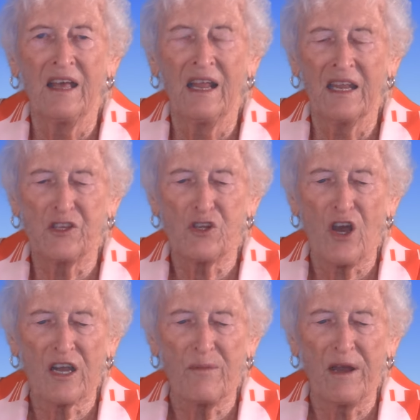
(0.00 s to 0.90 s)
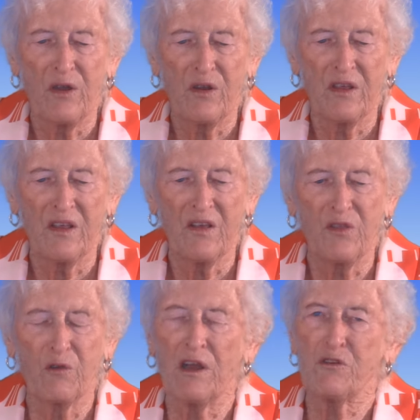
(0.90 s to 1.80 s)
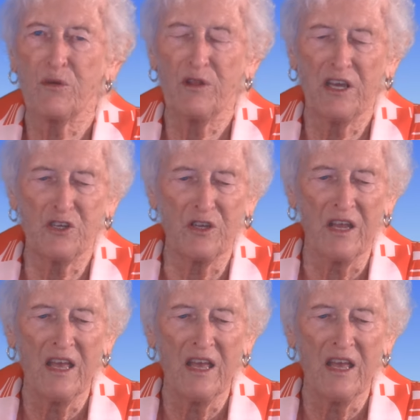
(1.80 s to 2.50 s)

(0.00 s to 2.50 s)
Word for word: Let's talk about the Great Tribulation.